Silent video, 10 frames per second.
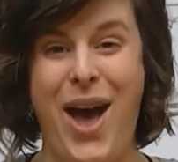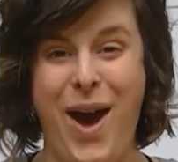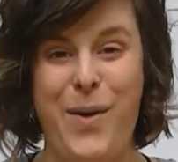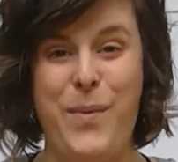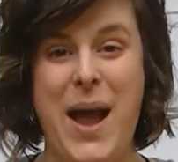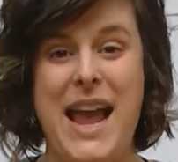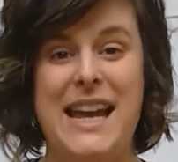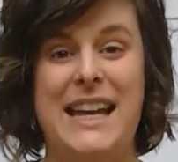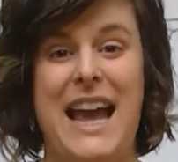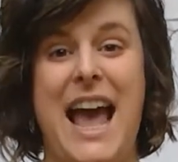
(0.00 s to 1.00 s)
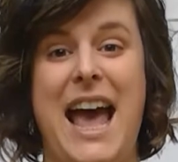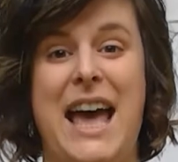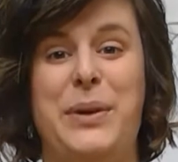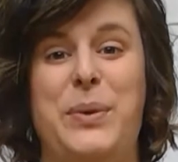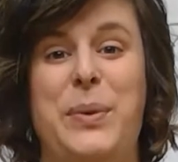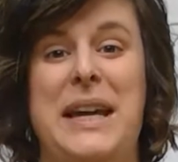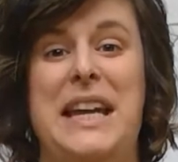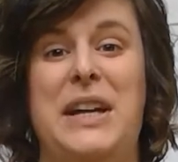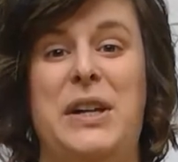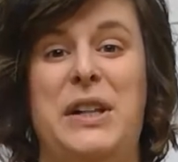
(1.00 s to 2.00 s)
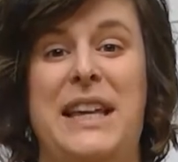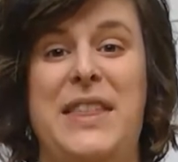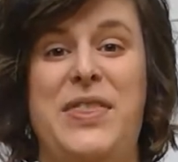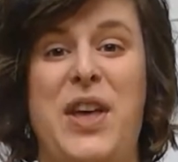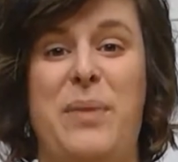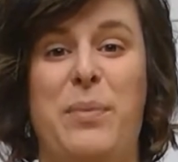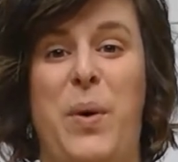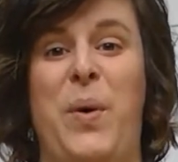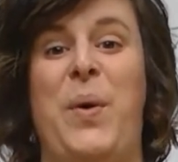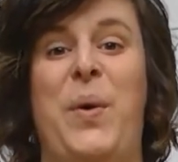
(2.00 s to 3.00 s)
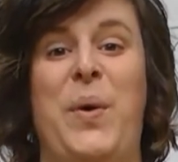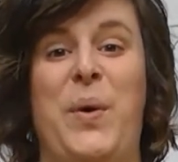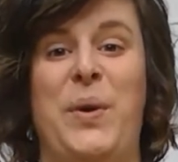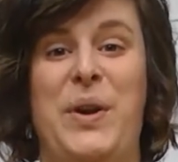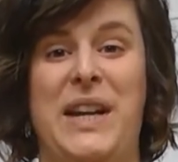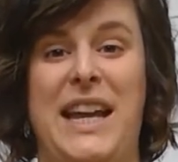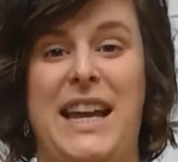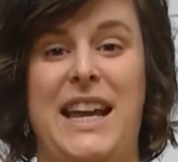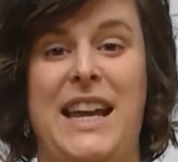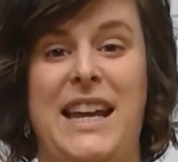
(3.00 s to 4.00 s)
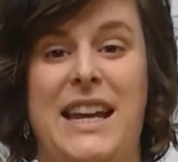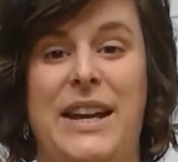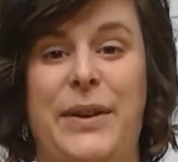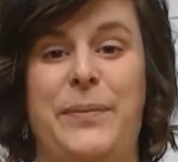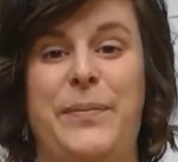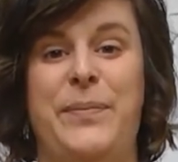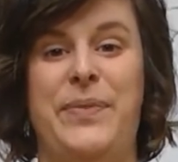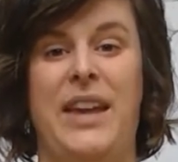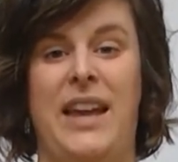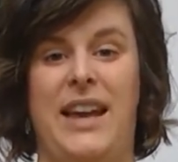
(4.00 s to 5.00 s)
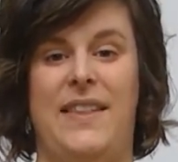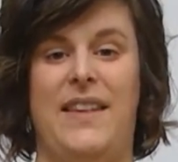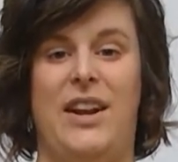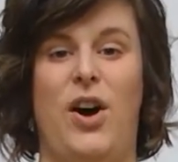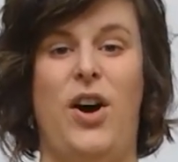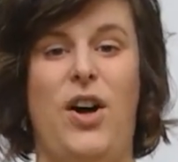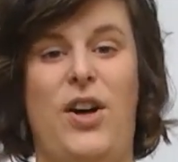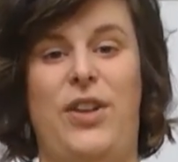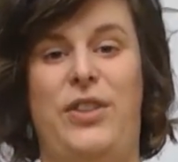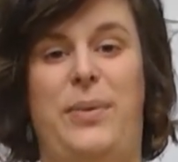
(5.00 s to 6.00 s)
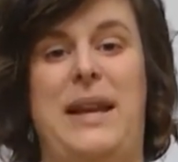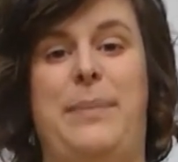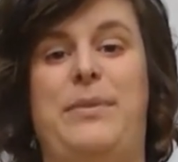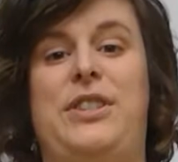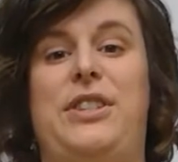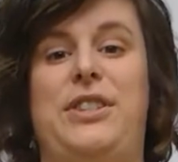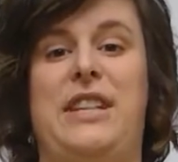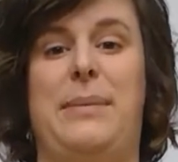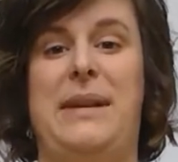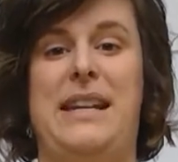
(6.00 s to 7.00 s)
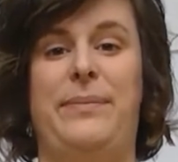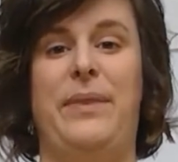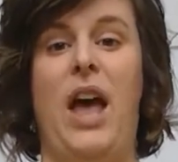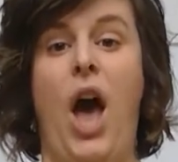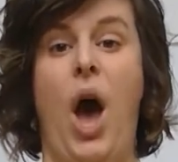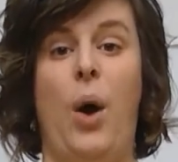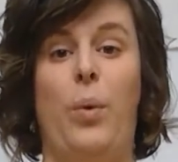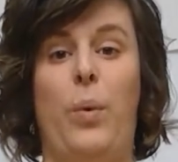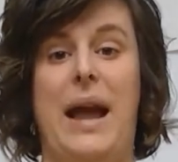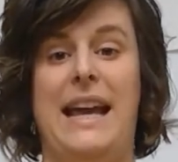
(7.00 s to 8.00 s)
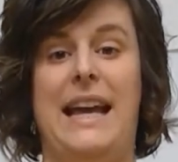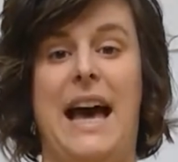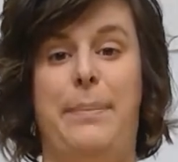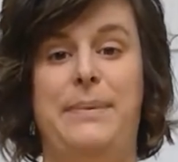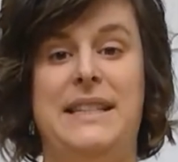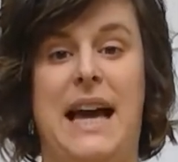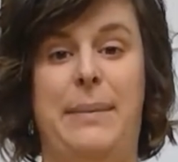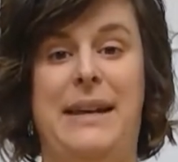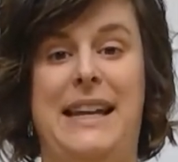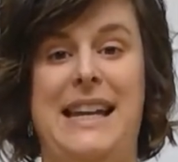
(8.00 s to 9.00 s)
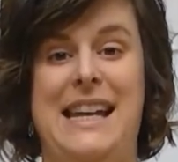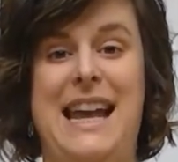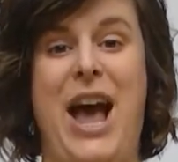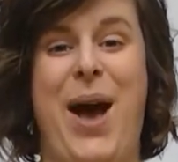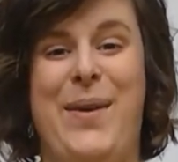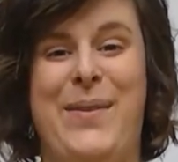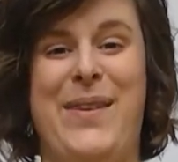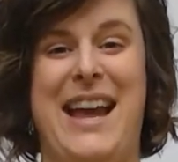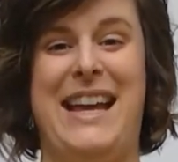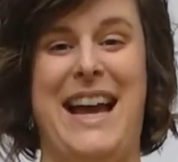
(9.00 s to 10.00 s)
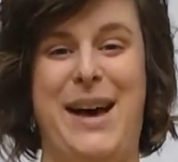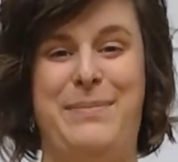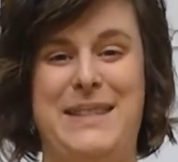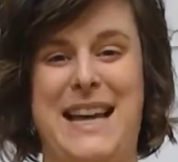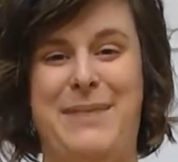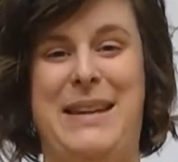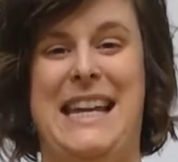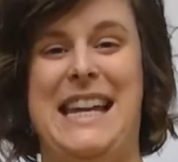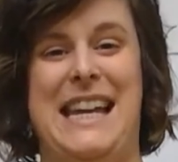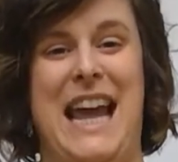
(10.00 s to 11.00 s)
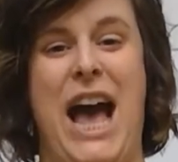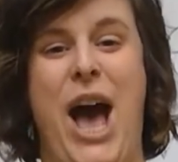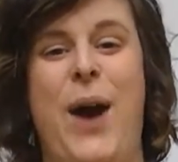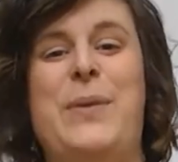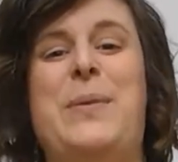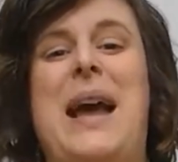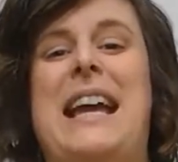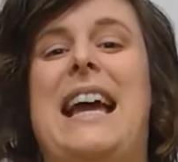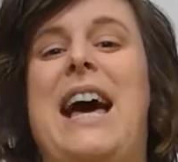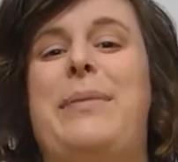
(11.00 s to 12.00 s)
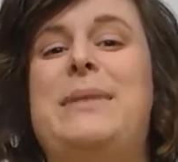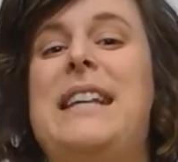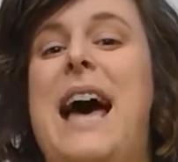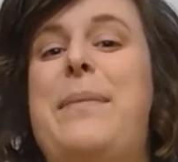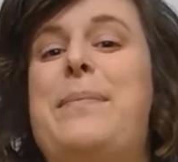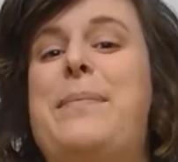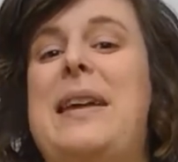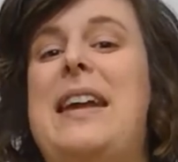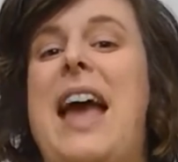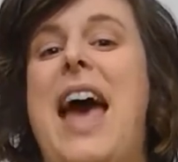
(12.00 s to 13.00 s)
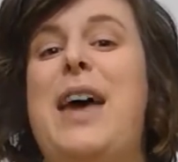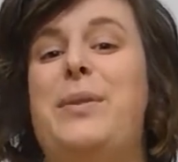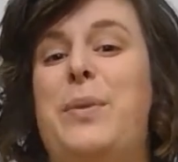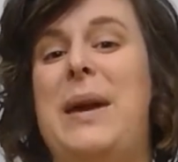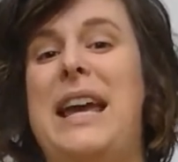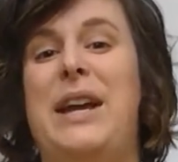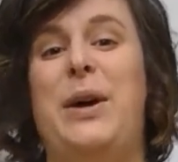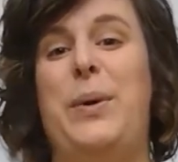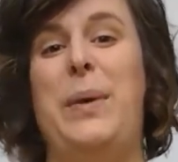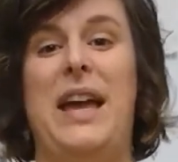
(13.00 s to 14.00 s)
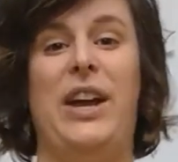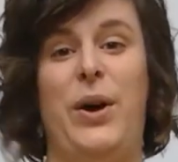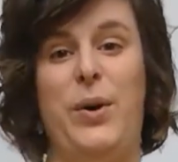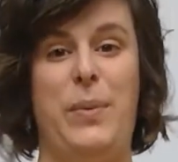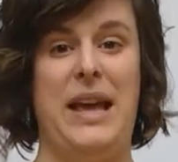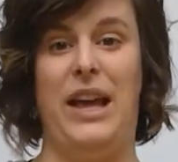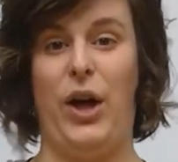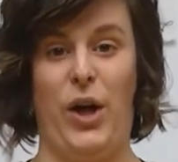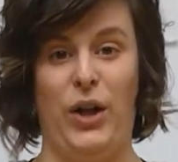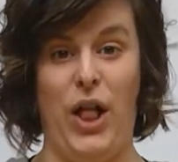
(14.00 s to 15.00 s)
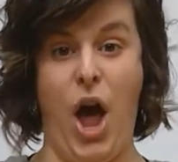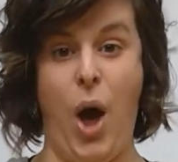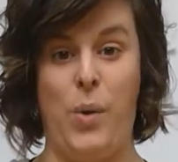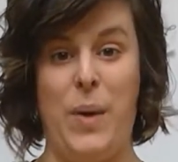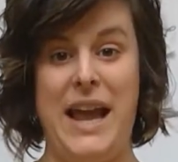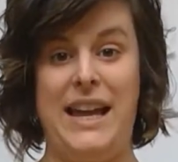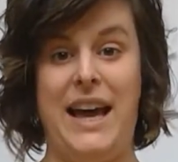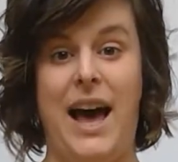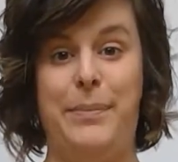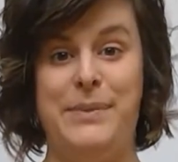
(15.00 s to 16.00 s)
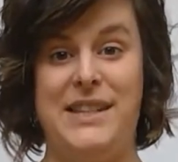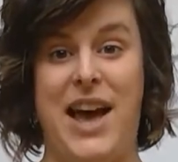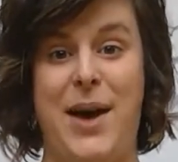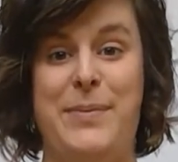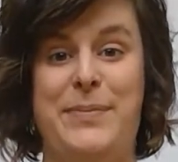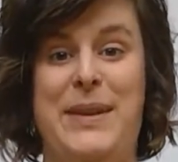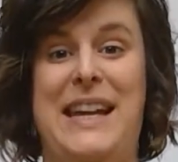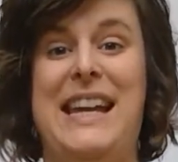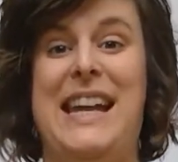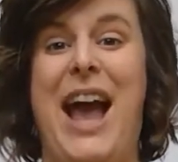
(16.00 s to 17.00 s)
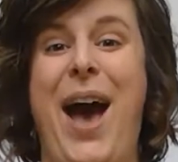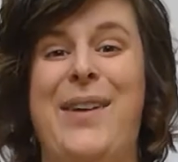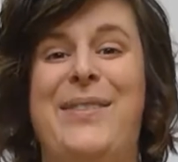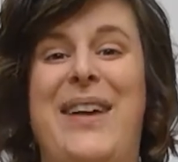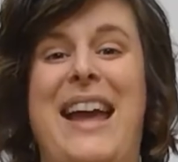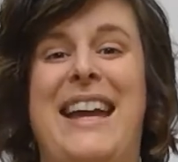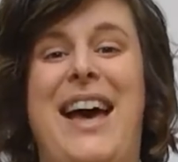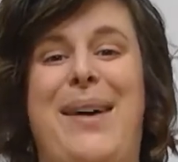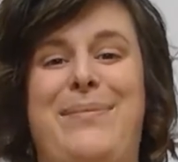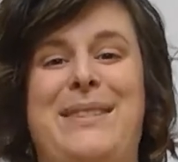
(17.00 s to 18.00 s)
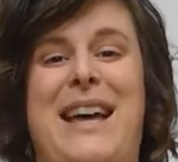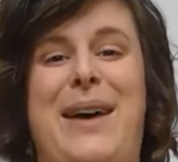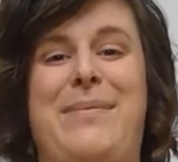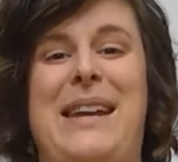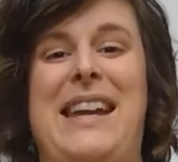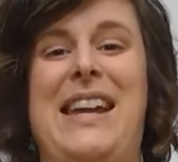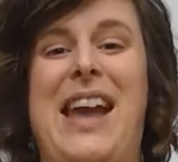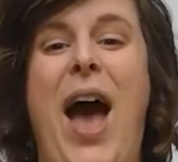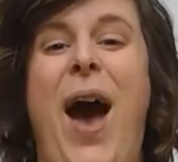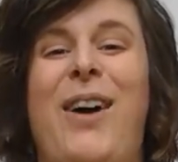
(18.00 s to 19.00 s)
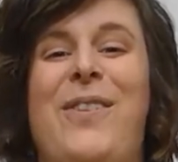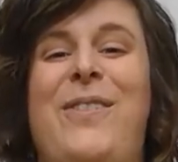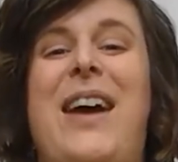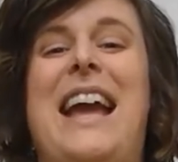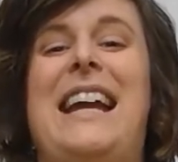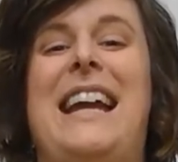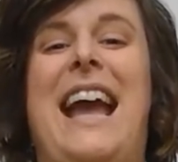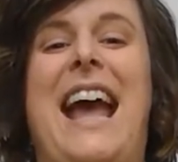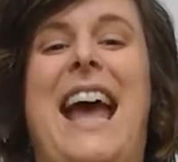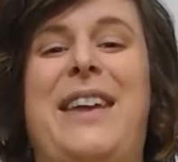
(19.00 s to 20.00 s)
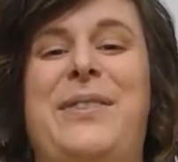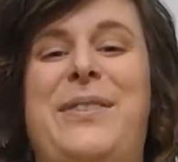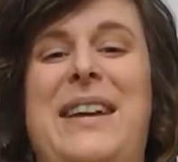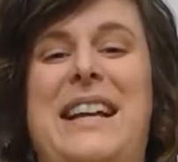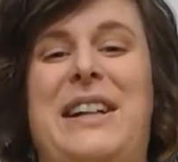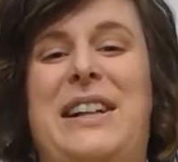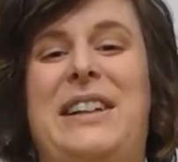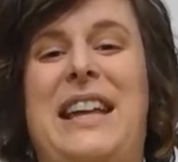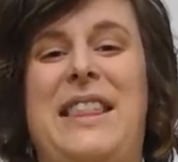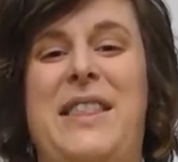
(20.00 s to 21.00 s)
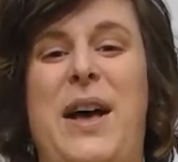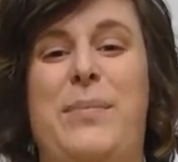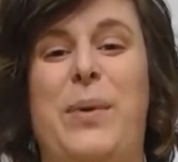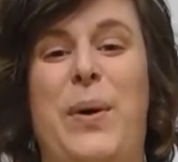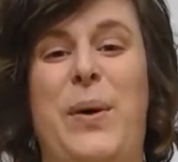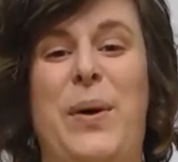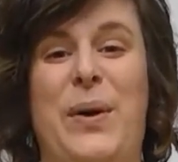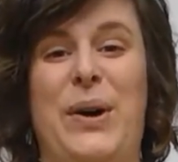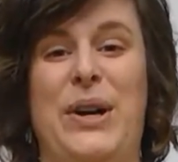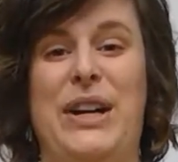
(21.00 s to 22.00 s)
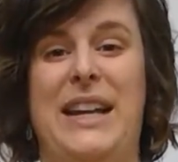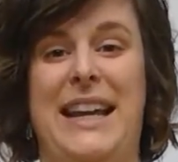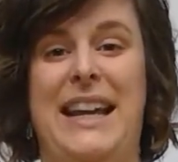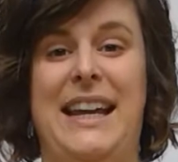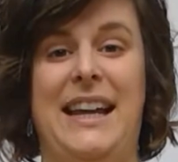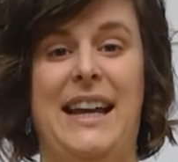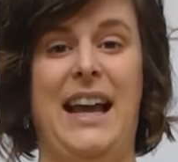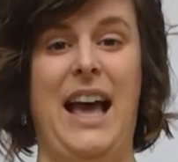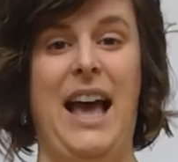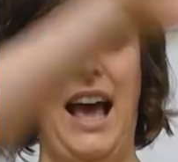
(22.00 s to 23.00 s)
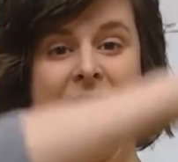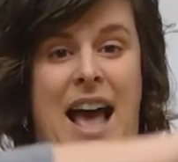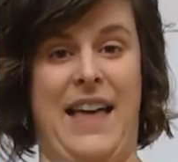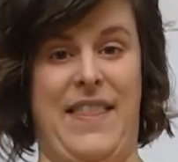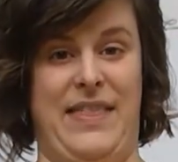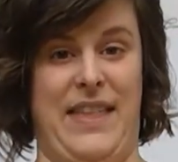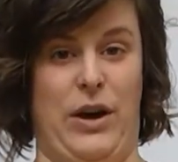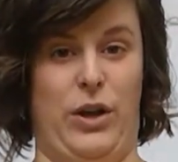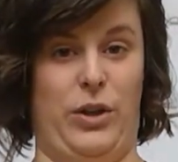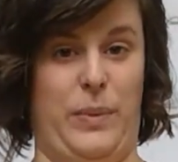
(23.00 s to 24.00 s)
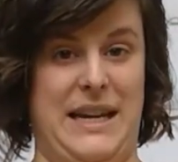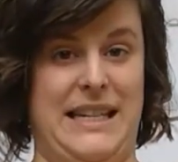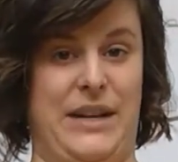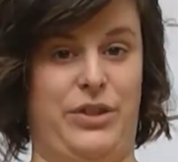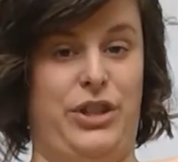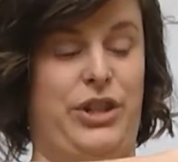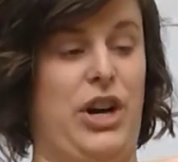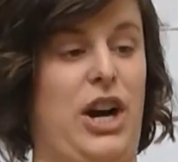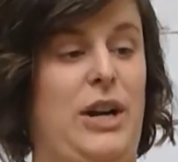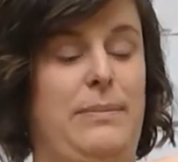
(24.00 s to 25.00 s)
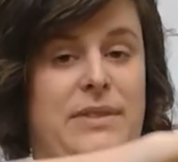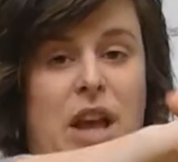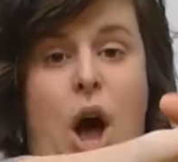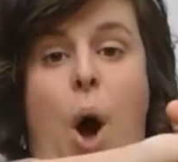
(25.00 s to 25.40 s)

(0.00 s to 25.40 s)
Wake and wiggle in the morning. And then all the way up to your tummy. Wake up tummy, wake up tummy. Wake up tummy and wiggle, wiggle, wiggle. Wake up tummy, wake up tummy. Wake and wiggle in the morning. And then all the way down to your arms.